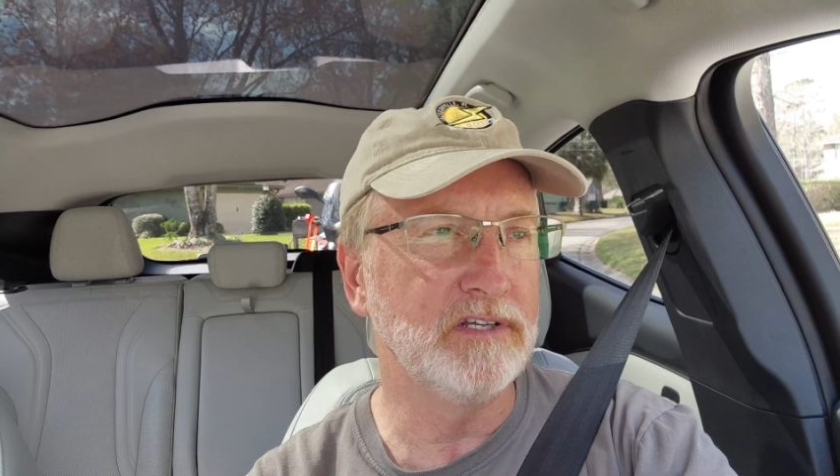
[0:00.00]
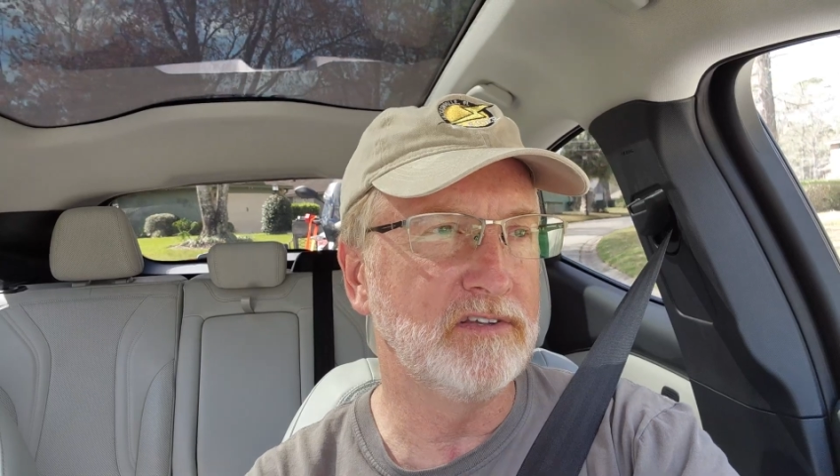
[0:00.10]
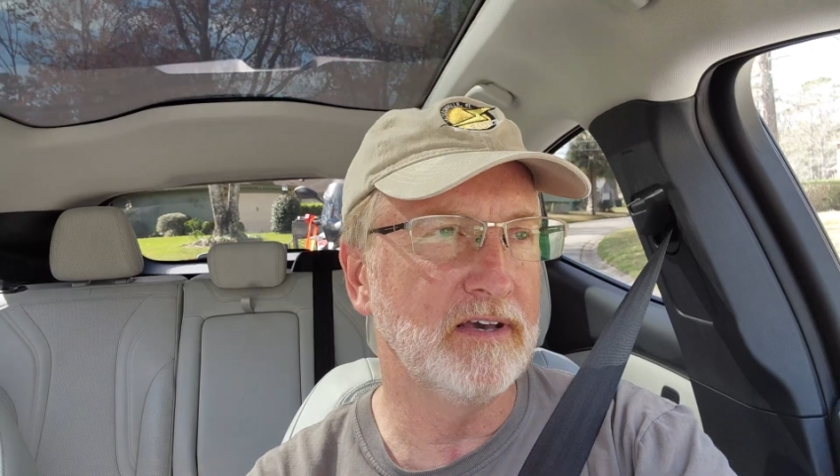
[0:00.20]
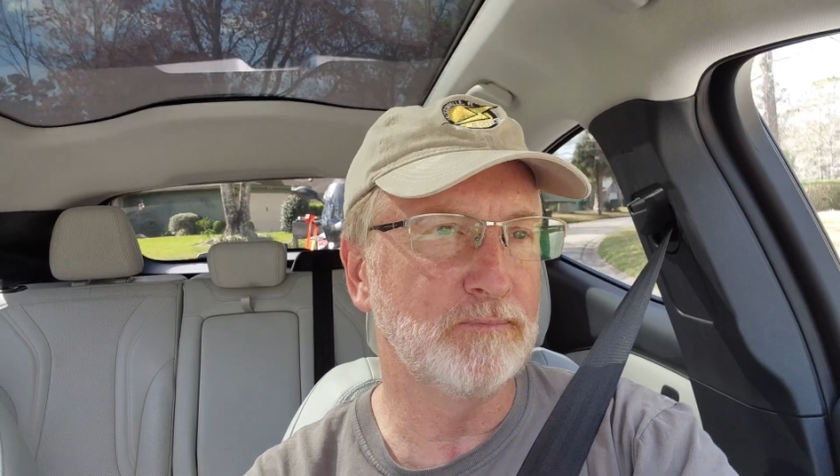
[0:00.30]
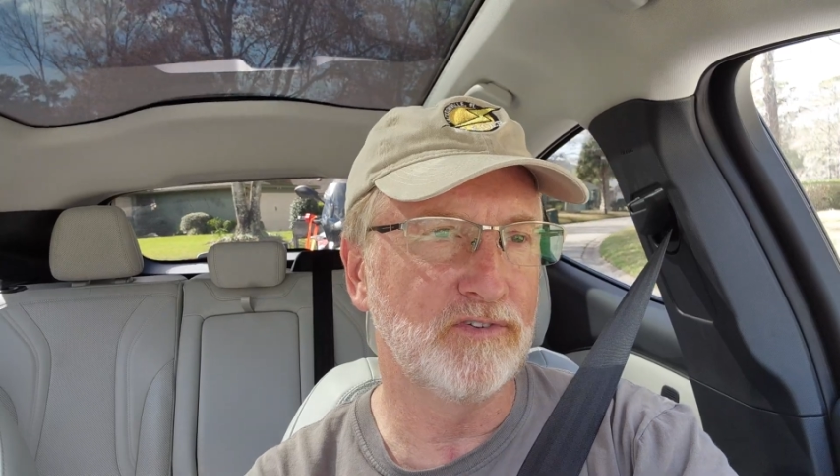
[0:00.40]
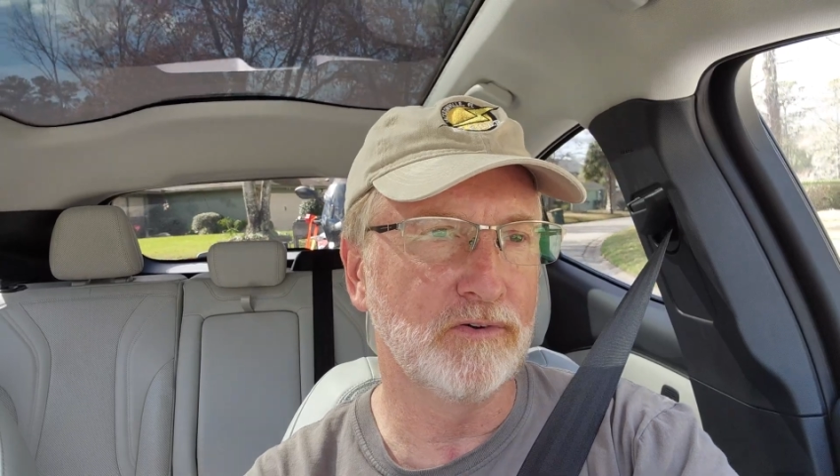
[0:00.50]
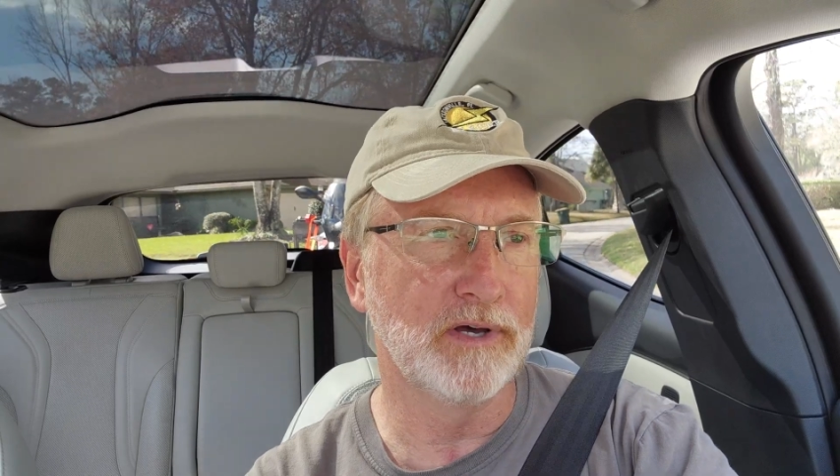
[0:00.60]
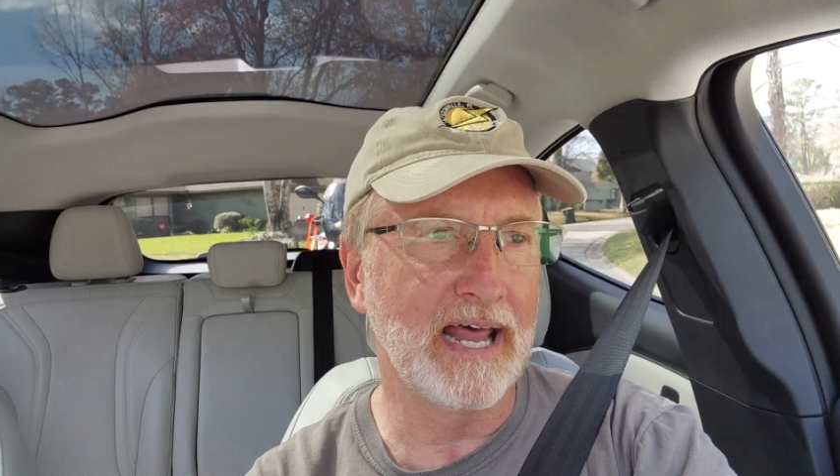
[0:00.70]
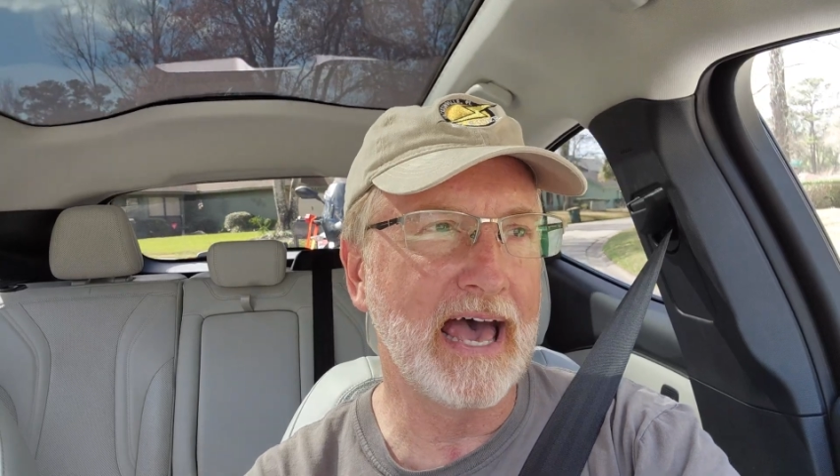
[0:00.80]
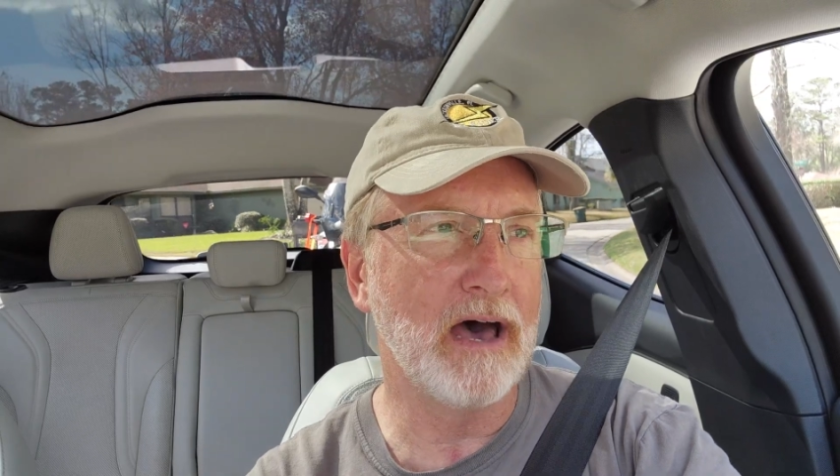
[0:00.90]
tips
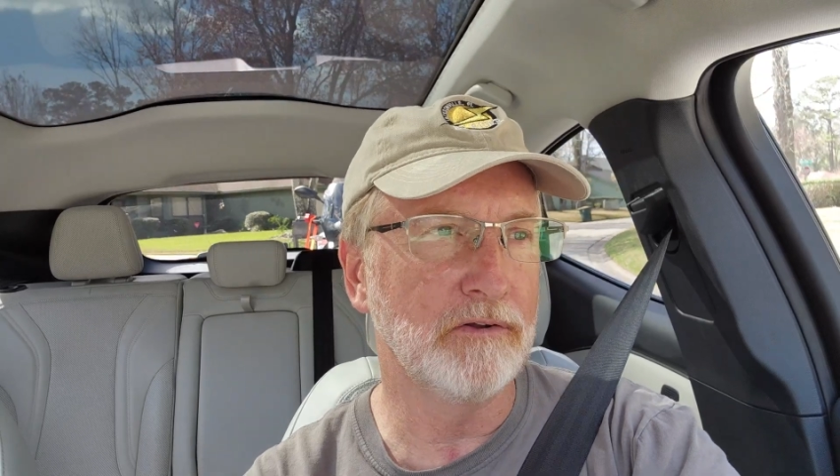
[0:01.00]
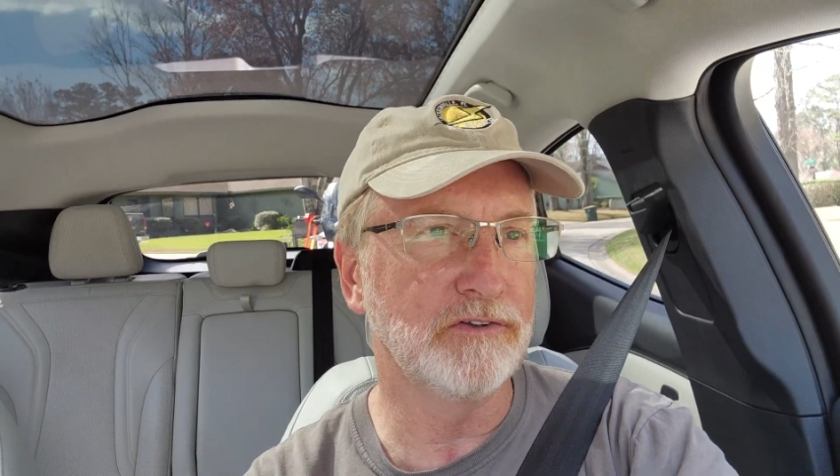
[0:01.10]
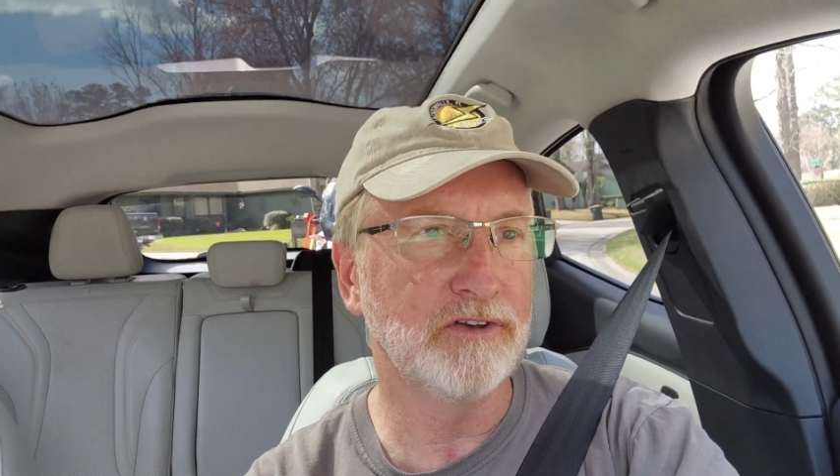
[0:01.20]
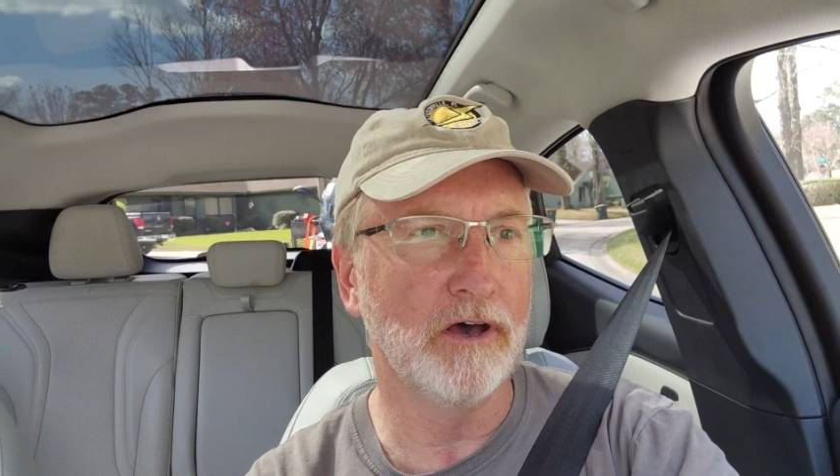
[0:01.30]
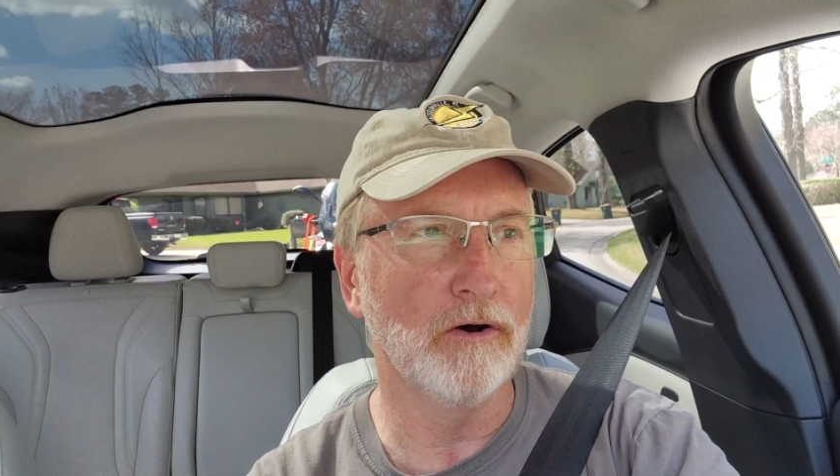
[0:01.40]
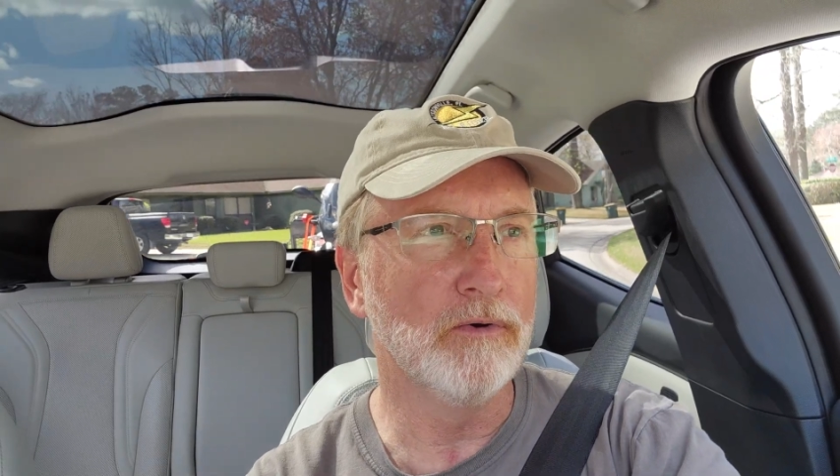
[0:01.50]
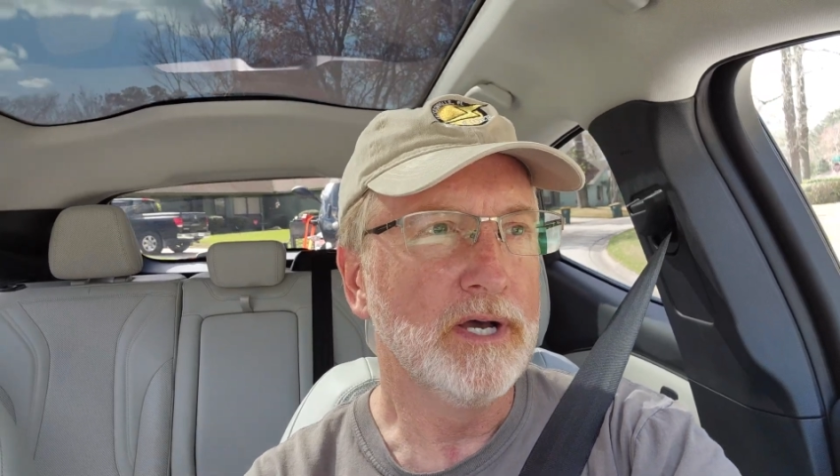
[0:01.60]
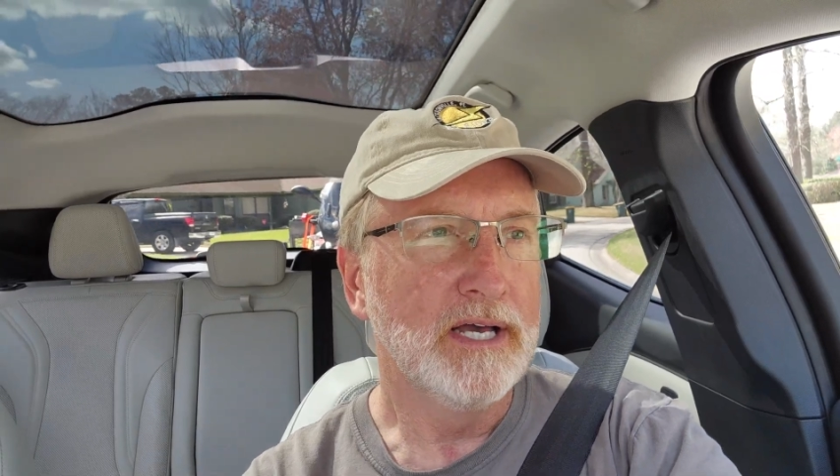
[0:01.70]
on how to tow.